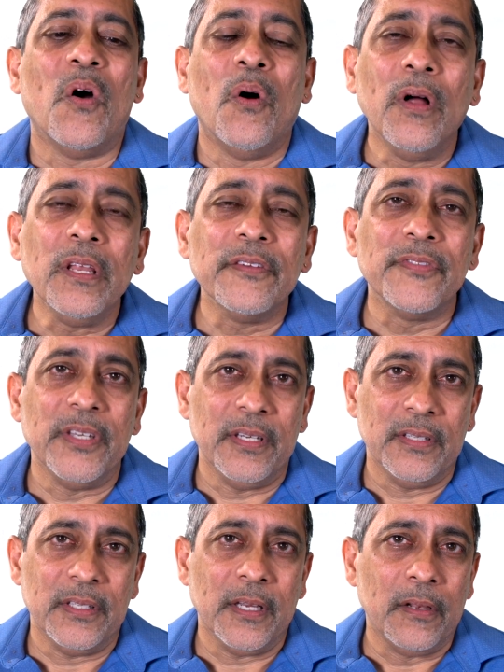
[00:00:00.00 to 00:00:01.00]
All of
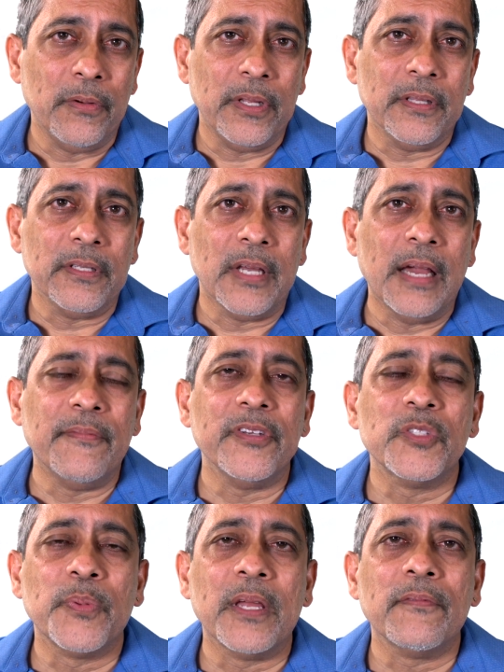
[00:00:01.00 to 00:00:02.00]
these, including the time
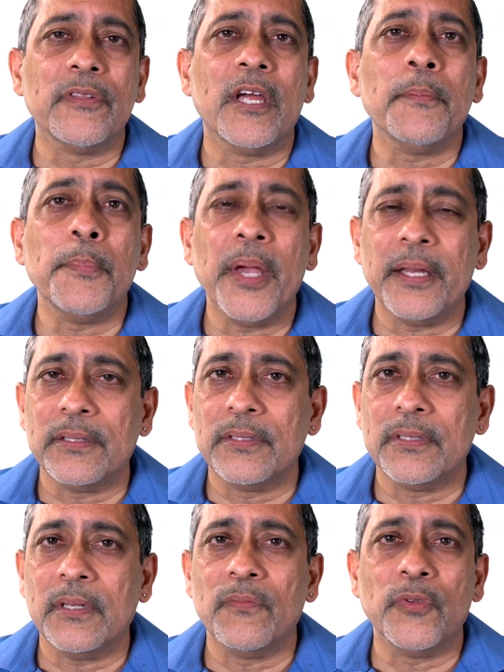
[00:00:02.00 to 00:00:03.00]
we spend with our
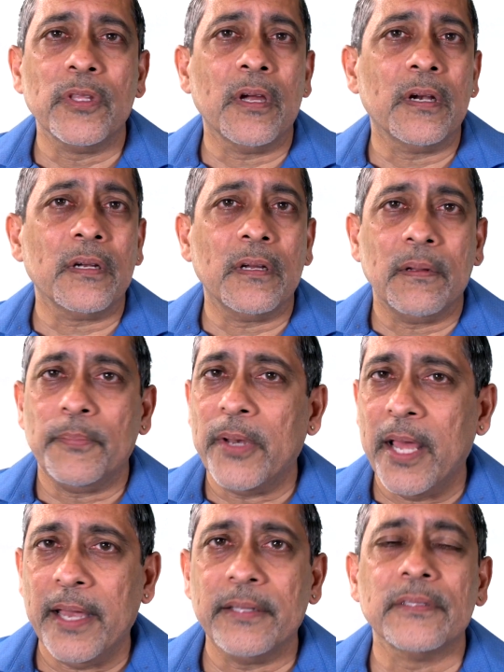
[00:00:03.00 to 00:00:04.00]
pets and with our
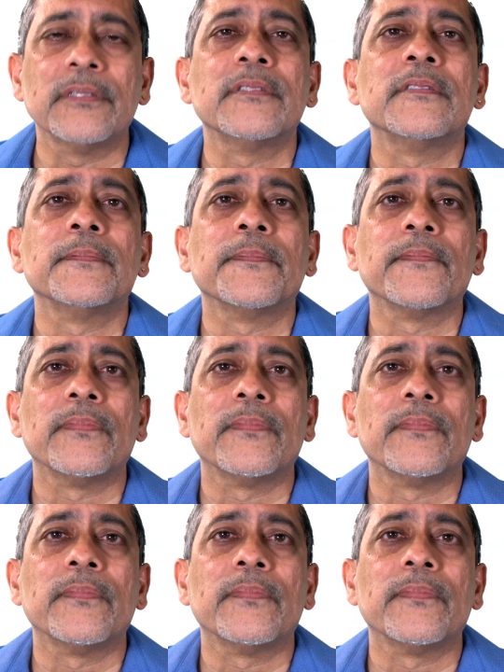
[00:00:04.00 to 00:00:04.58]
plants,